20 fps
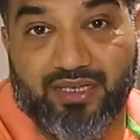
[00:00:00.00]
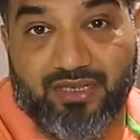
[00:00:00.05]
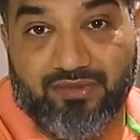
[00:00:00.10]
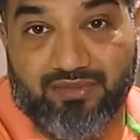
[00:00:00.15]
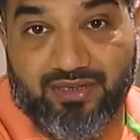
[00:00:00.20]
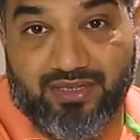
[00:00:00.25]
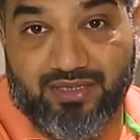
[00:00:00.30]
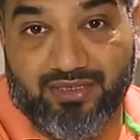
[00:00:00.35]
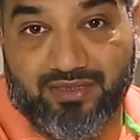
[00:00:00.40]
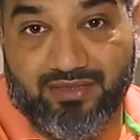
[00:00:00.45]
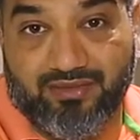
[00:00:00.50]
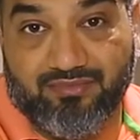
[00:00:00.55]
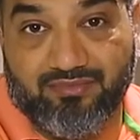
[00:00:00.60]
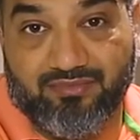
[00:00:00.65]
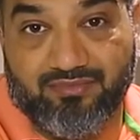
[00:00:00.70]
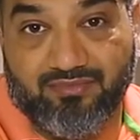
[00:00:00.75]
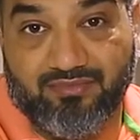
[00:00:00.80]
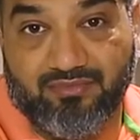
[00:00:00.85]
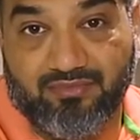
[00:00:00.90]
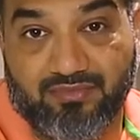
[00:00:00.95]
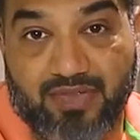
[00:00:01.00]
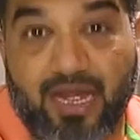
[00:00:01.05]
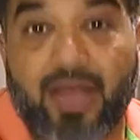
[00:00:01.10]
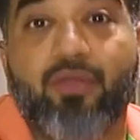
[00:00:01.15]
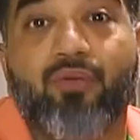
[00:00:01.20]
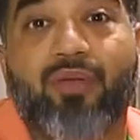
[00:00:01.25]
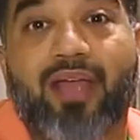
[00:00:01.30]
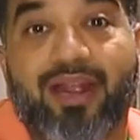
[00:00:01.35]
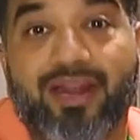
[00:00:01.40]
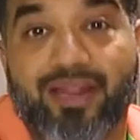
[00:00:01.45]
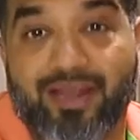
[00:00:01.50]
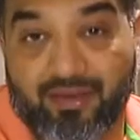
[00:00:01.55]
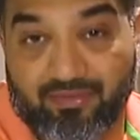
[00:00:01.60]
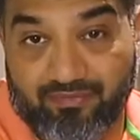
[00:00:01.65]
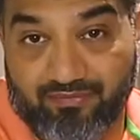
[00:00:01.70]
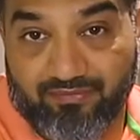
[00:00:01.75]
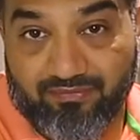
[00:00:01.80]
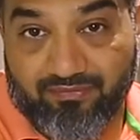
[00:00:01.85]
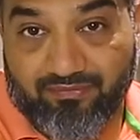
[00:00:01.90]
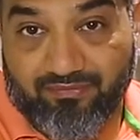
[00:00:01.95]
and DVDs? Are you
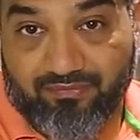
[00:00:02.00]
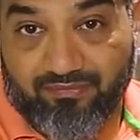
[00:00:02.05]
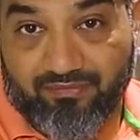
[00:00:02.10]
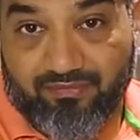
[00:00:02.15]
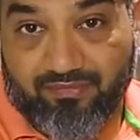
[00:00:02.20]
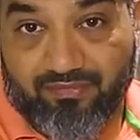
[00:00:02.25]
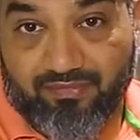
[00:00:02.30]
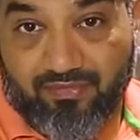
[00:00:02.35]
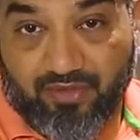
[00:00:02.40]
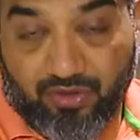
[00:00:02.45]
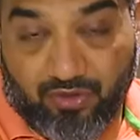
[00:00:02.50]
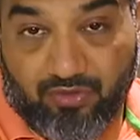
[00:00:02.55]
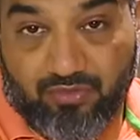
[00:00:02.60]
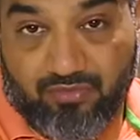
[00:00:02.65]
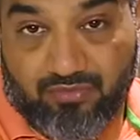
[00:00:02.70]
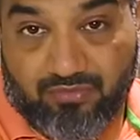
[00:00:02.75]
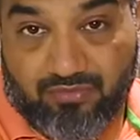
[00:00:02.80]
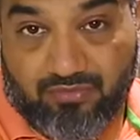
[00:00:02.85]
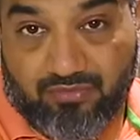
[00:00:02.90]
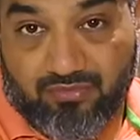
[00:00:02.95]
carrying, you know,